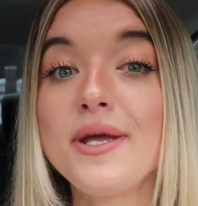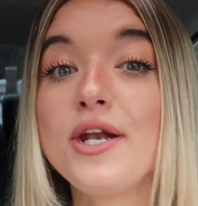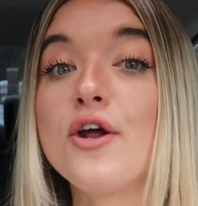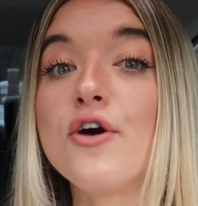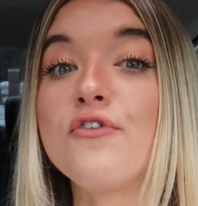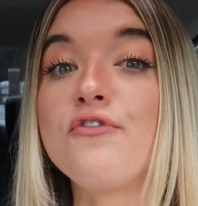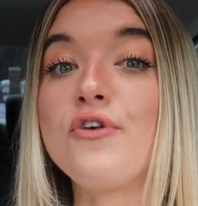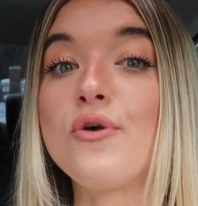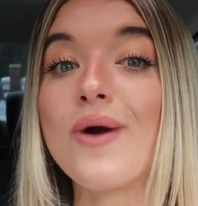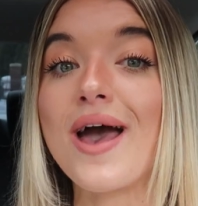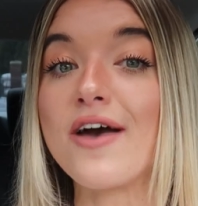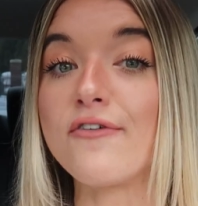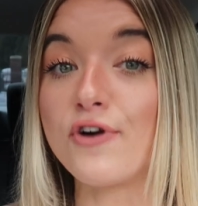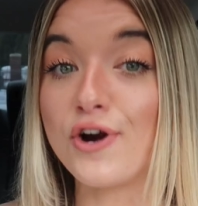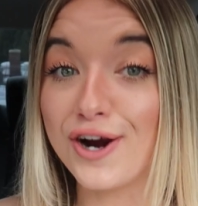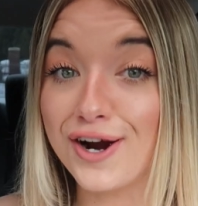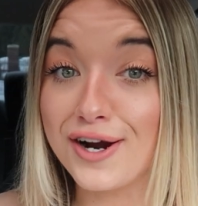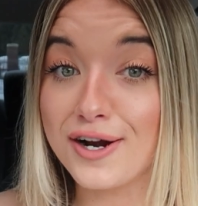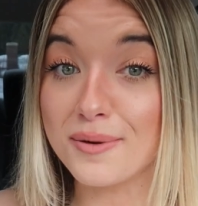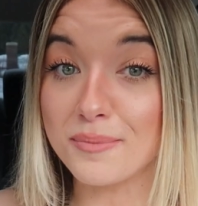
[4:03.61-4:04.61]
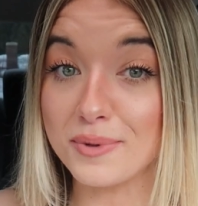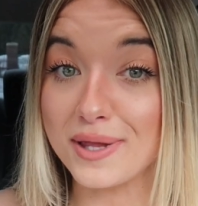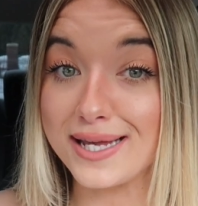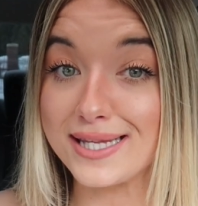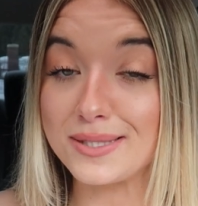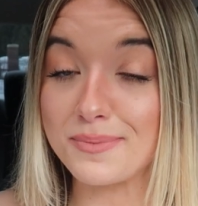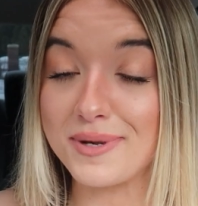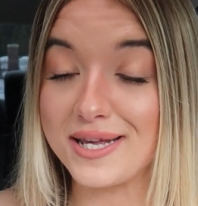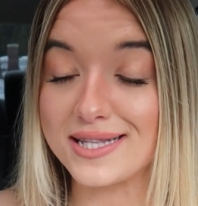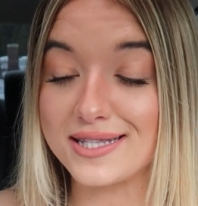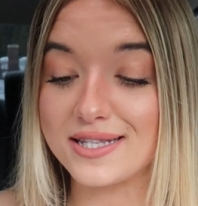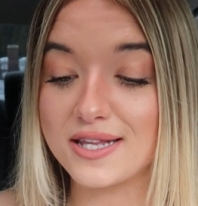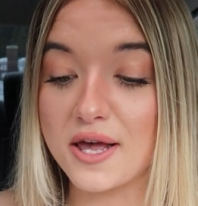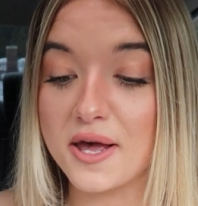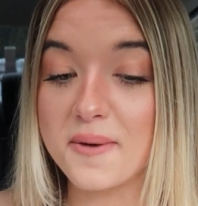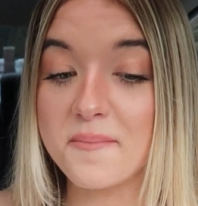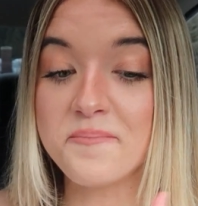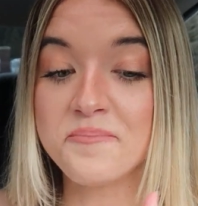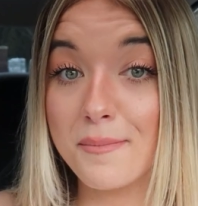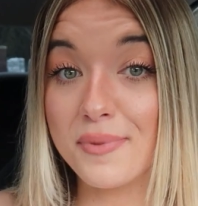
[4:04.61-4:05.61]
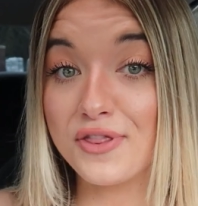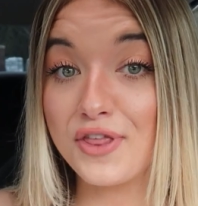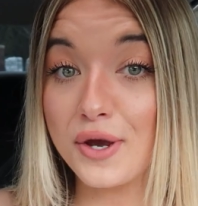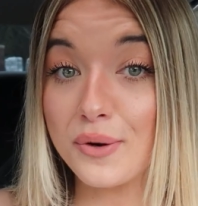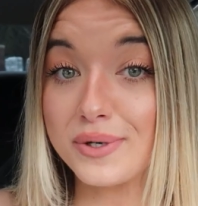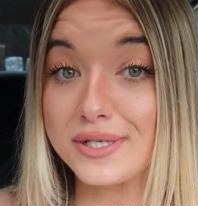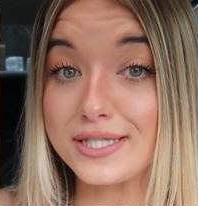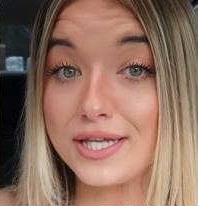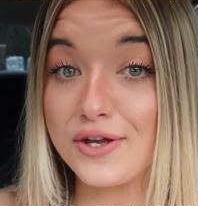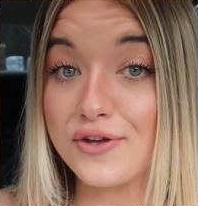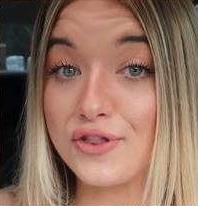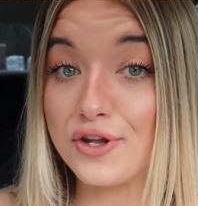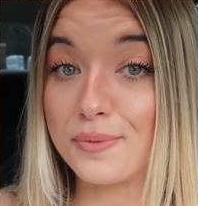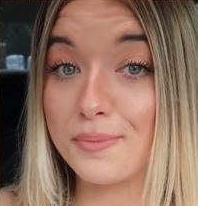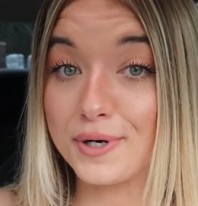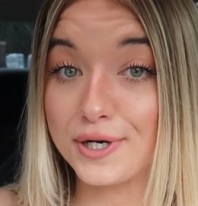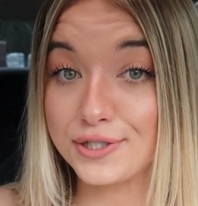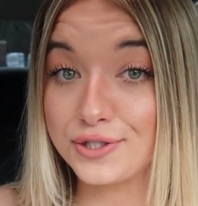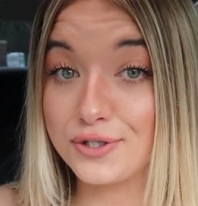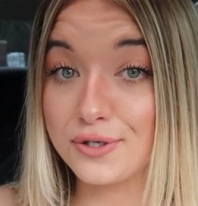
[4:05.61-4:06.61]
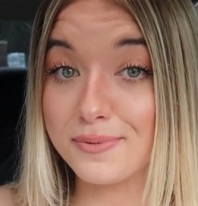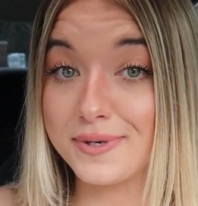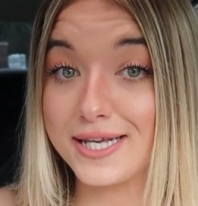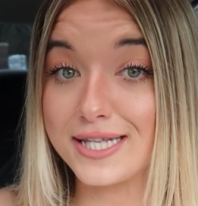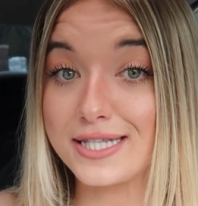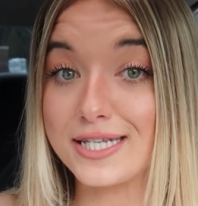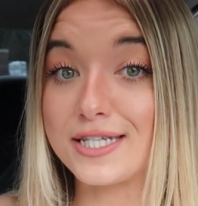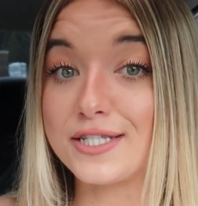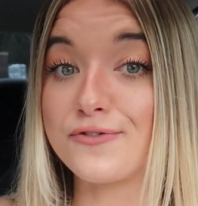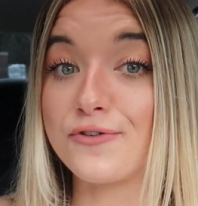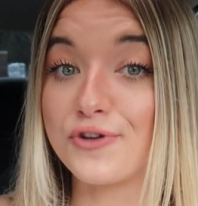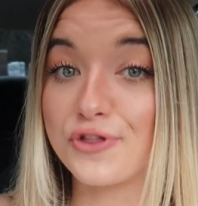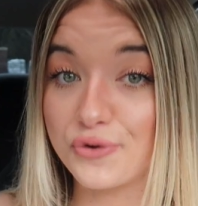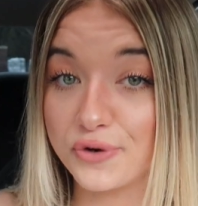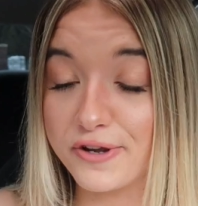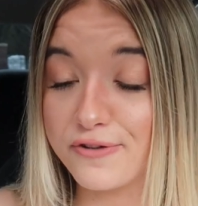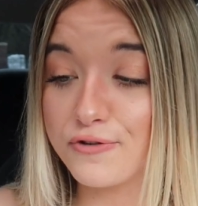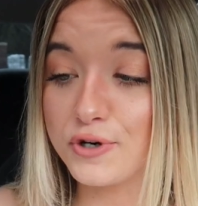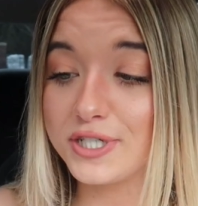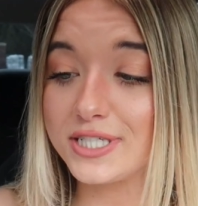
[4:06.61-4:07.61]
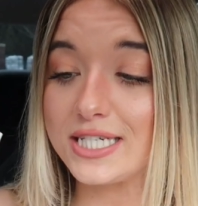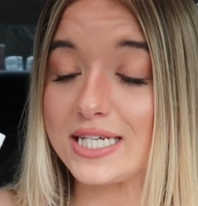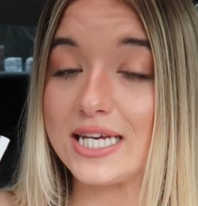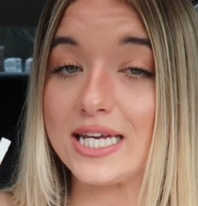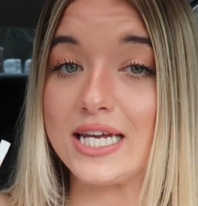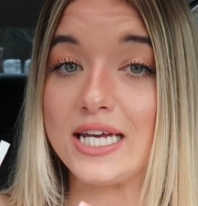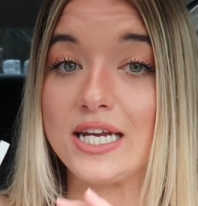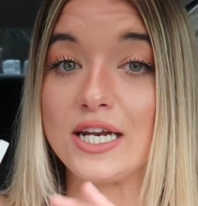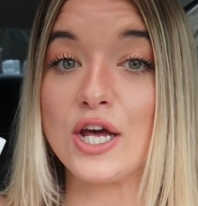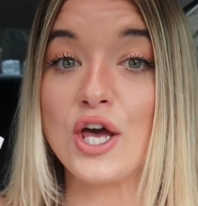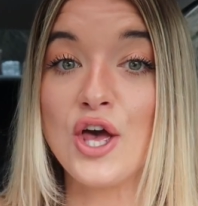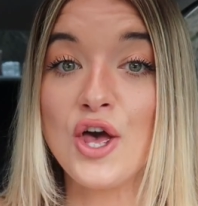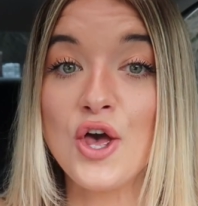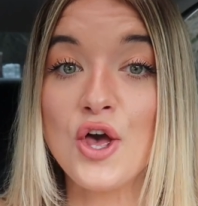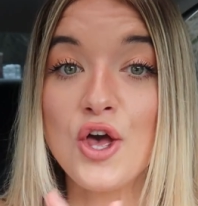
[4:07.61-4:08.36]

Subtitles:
me know if you have heard of Blaze Pizza, but they were selling their personal pizzas for $3.14.